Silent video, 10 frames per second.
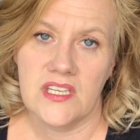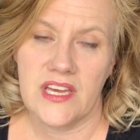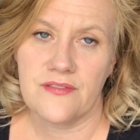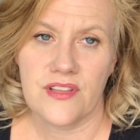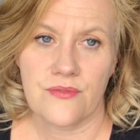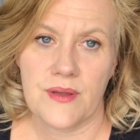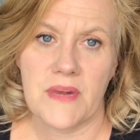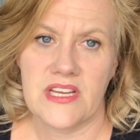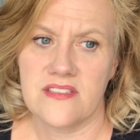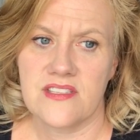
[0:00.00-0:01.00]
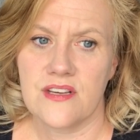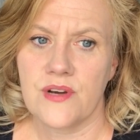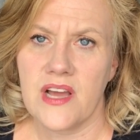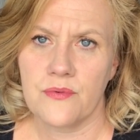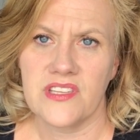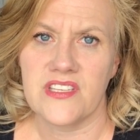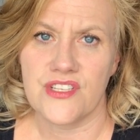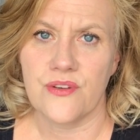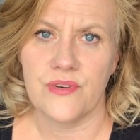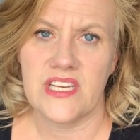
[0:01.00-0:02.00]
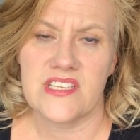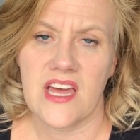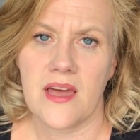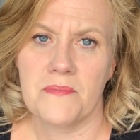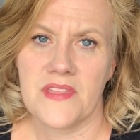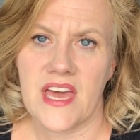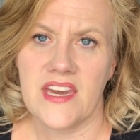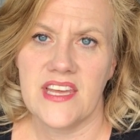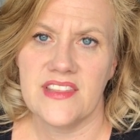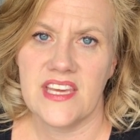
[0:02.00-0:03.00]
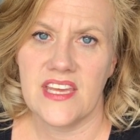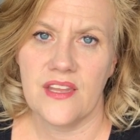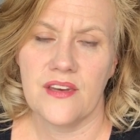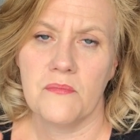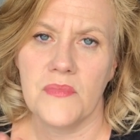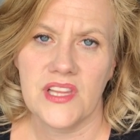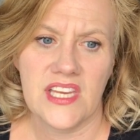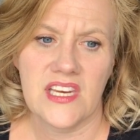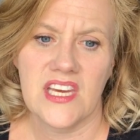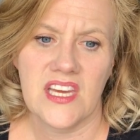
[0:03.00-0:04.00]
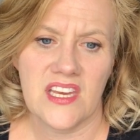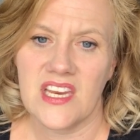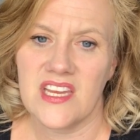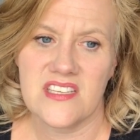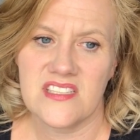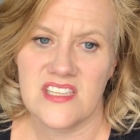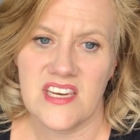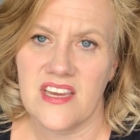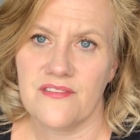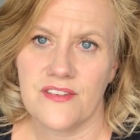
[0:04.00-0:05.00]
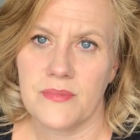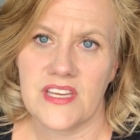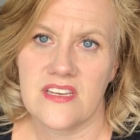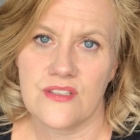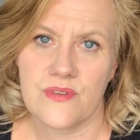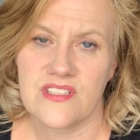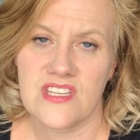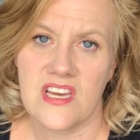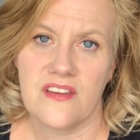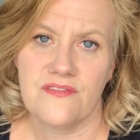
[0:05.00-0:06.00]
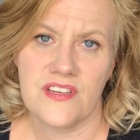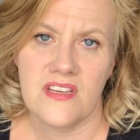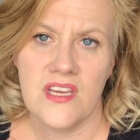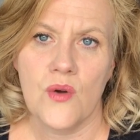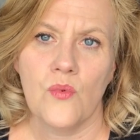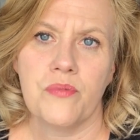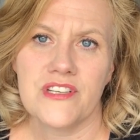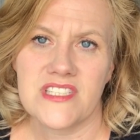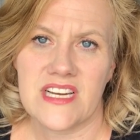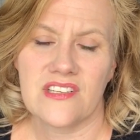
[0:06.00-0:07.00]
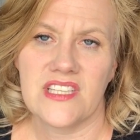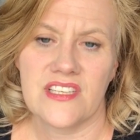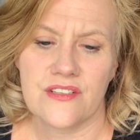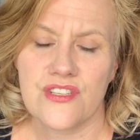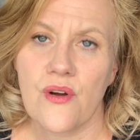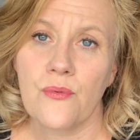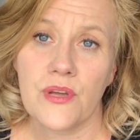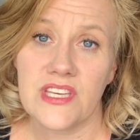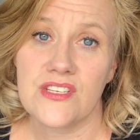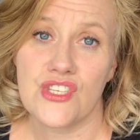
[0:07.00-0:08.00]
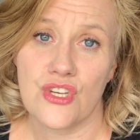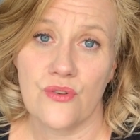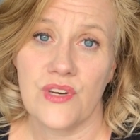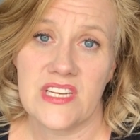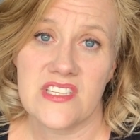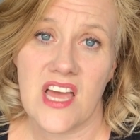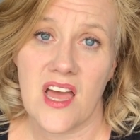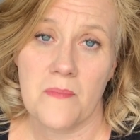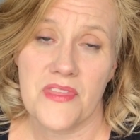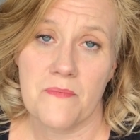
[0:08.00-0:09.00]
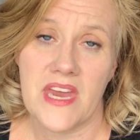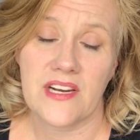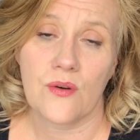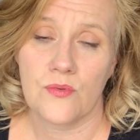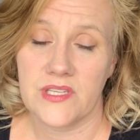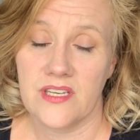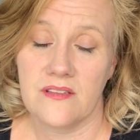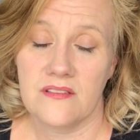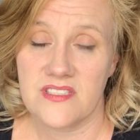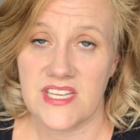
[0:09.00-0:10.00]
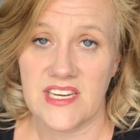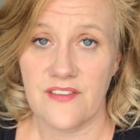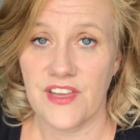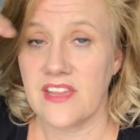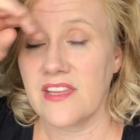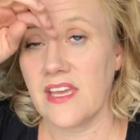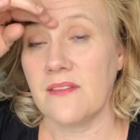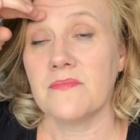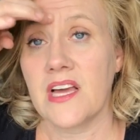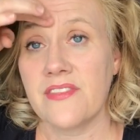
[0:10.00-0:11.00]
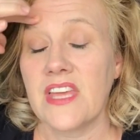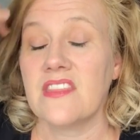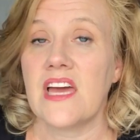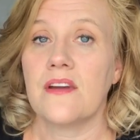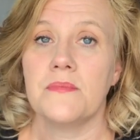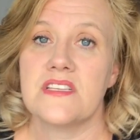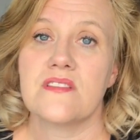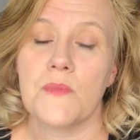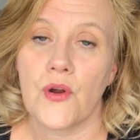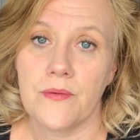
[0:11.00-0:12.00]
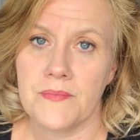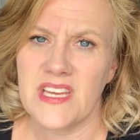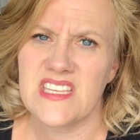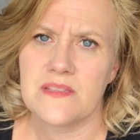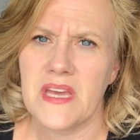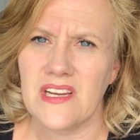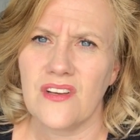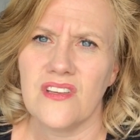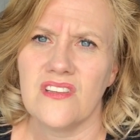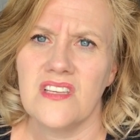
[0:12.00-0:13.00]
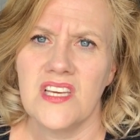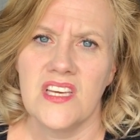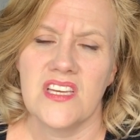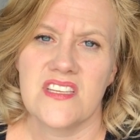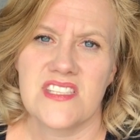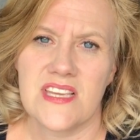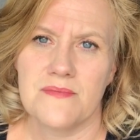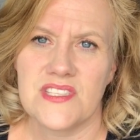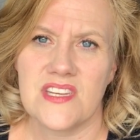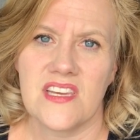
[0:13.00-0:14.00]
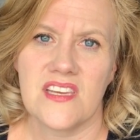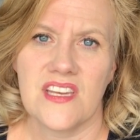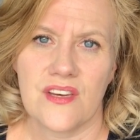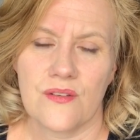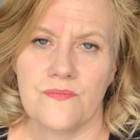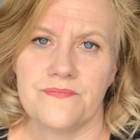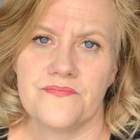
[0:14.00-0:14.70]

every three months so I really do need to up that and then Melina is inevitably doing stuff and we'll put dental in there so I really do need to up the medical one significantly I think that'll be smart because medical seems to you know